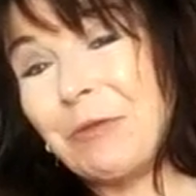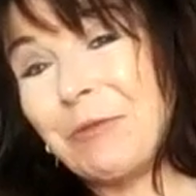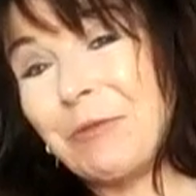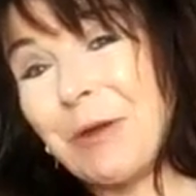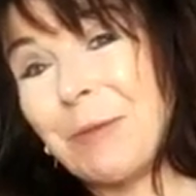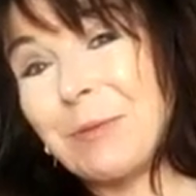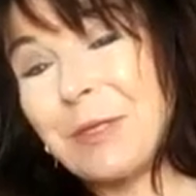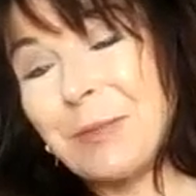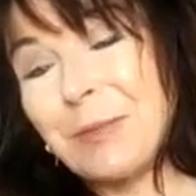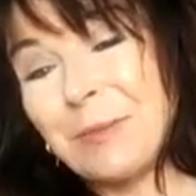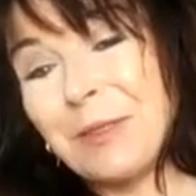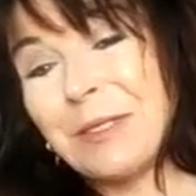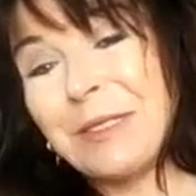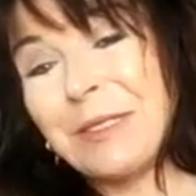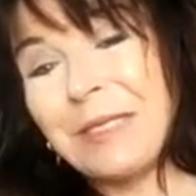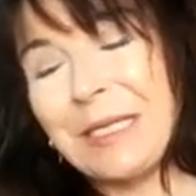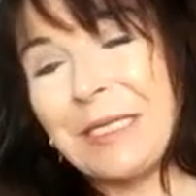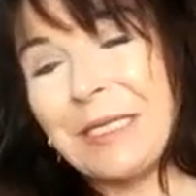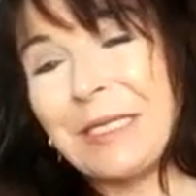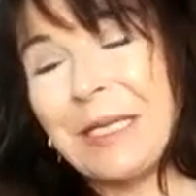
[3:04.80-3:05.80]

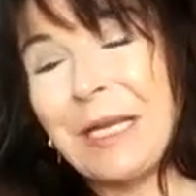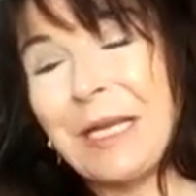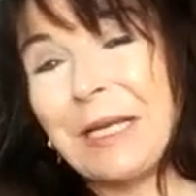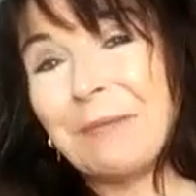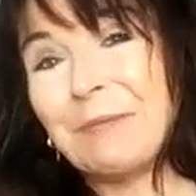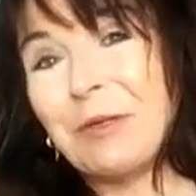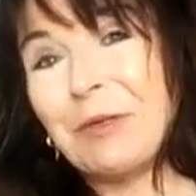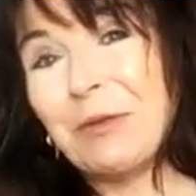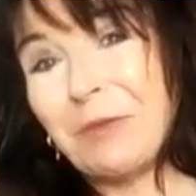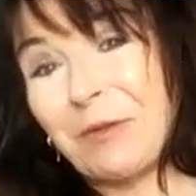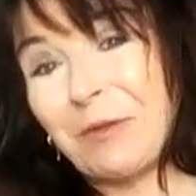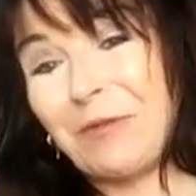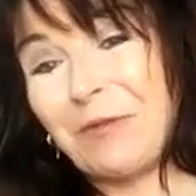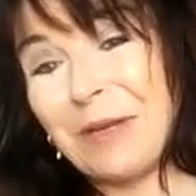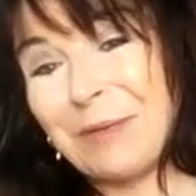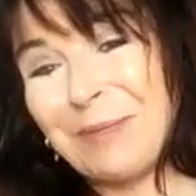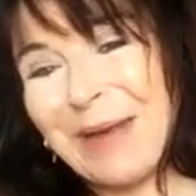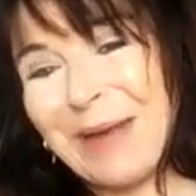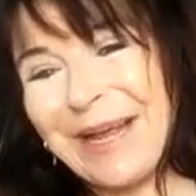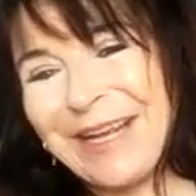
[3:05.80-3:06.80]
NeuroOptimal in um,
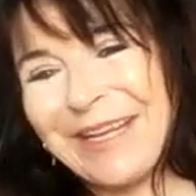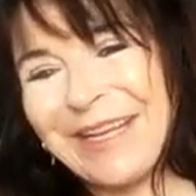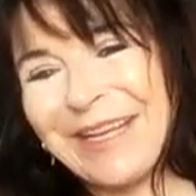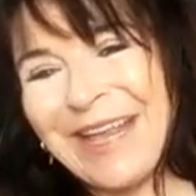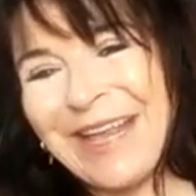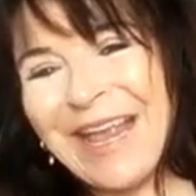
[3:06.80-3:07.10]
neurofeedback.